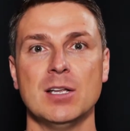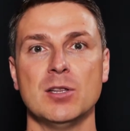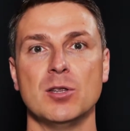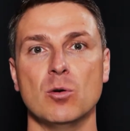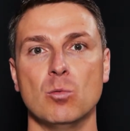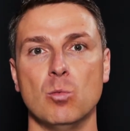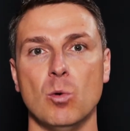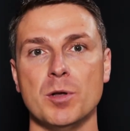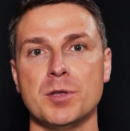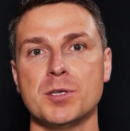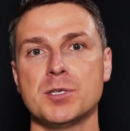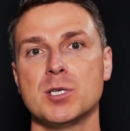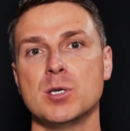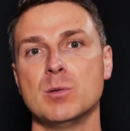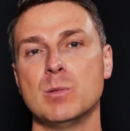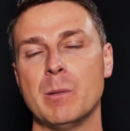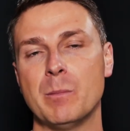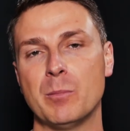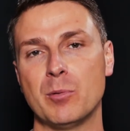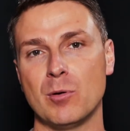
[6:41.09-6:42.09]
the ones who
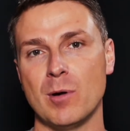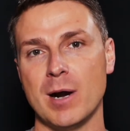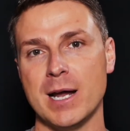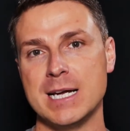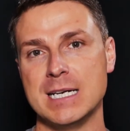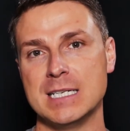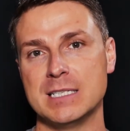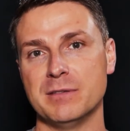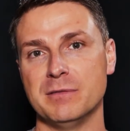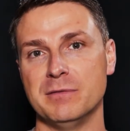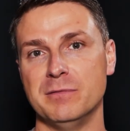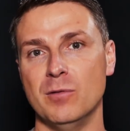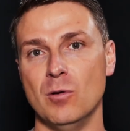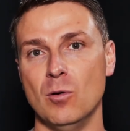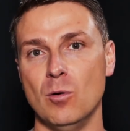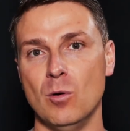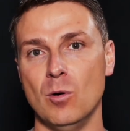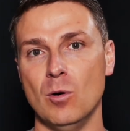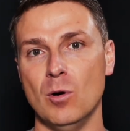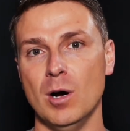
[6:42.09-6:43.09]
were praised
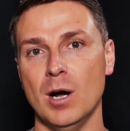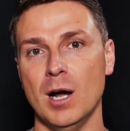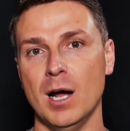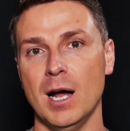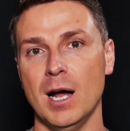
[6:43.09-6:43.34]
for